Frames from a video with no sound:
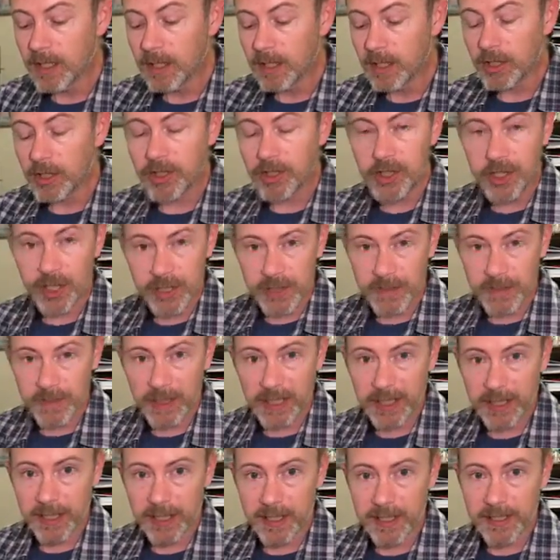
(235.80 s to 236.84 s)
just
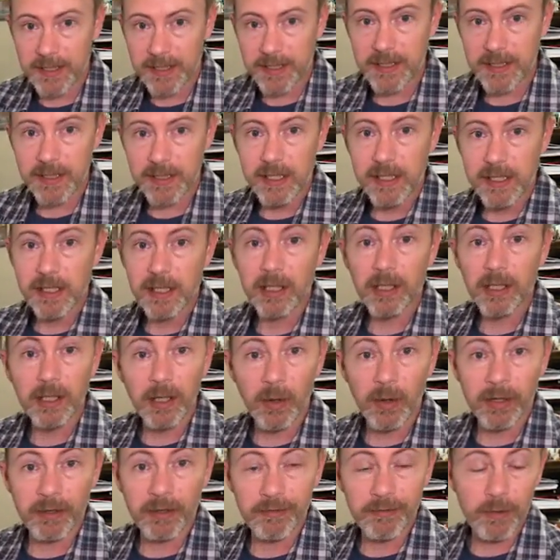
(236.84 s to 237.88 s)
because
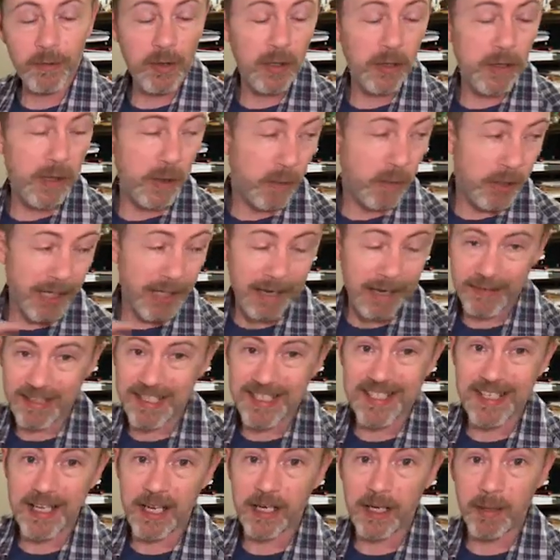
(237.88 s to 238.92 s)
going forward I want to have it
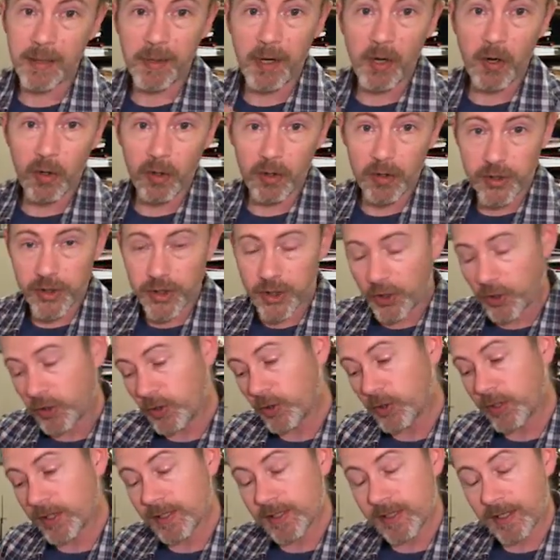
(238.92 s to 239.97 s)
set up so you can